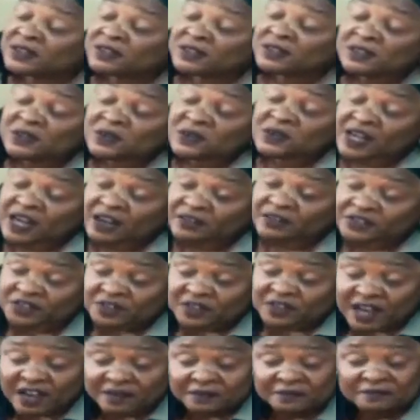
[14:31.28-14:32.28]
you have to
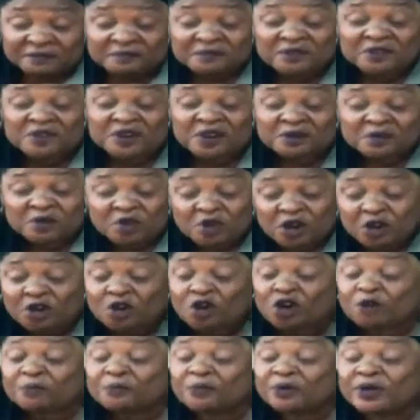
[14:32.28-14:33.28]
have
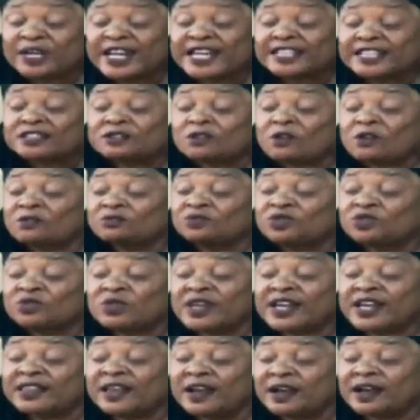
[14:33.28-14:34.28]
copulate, come
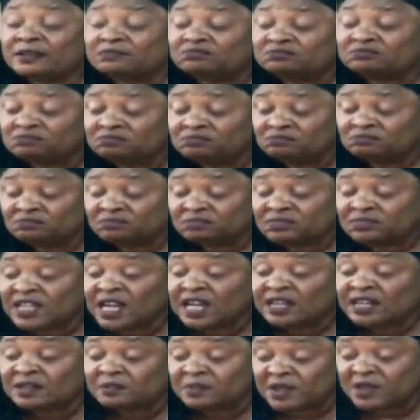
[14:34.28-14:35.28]
together,
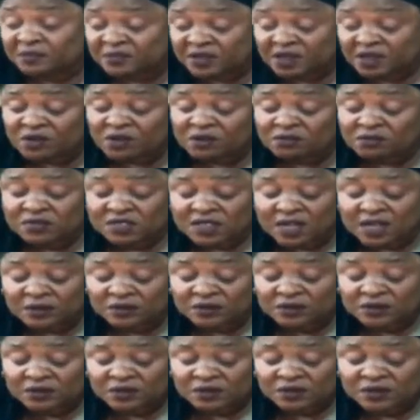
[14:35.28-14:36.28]
and the baby comes
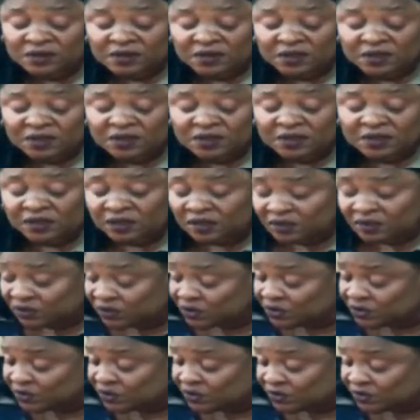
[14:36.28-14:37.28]
out.
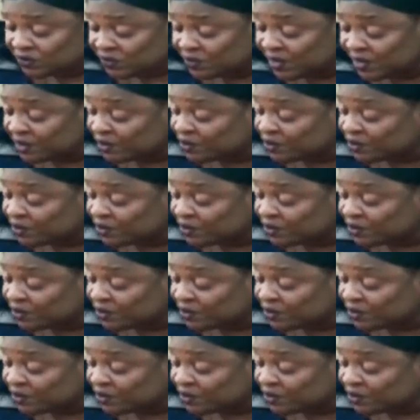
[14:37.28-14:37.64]
So you are